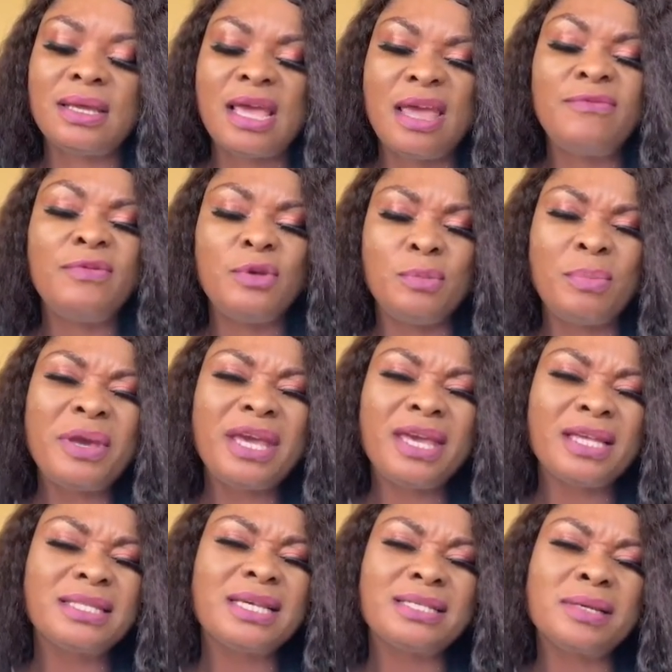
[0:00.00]
if you
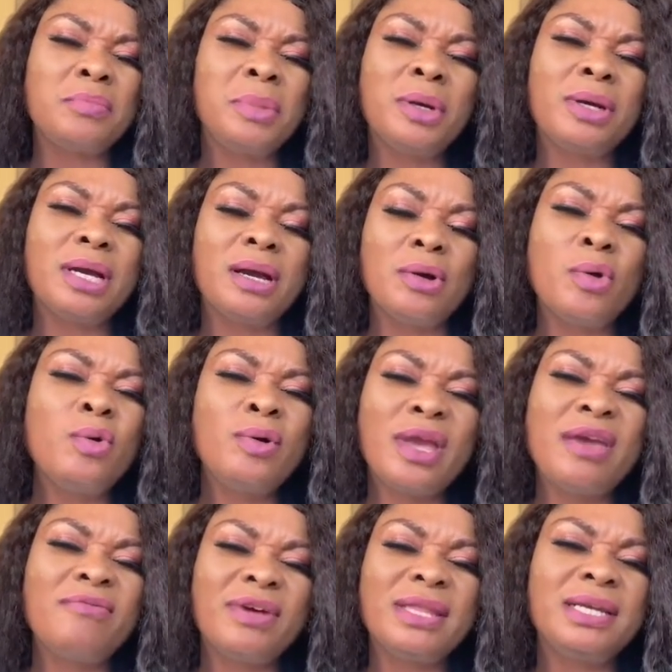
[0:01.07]
pick it as a blogger or
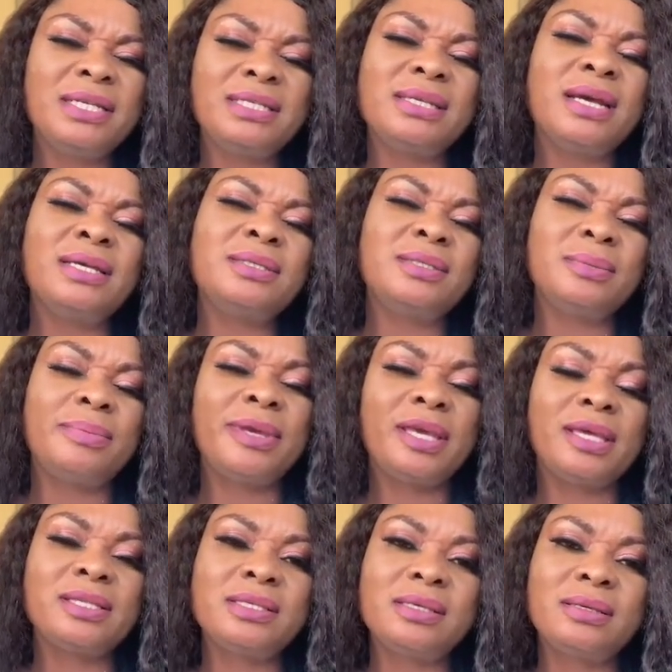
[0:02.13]
whoever that decides to
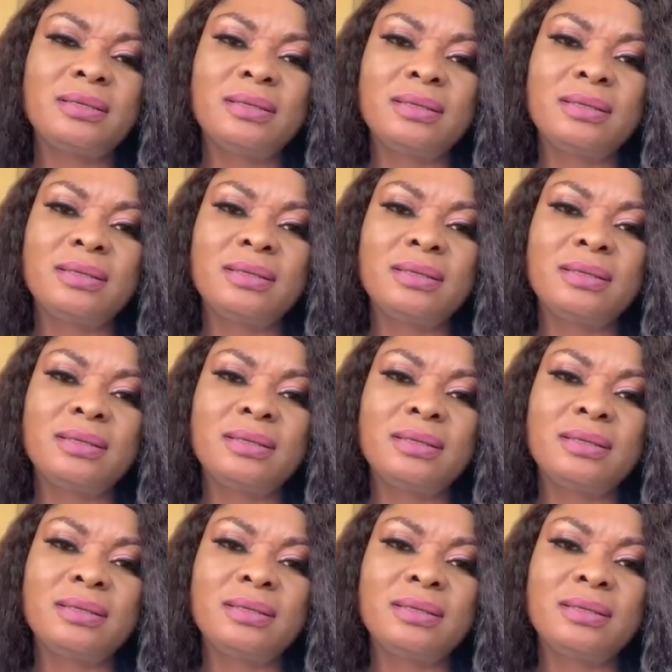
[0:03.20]
pick it,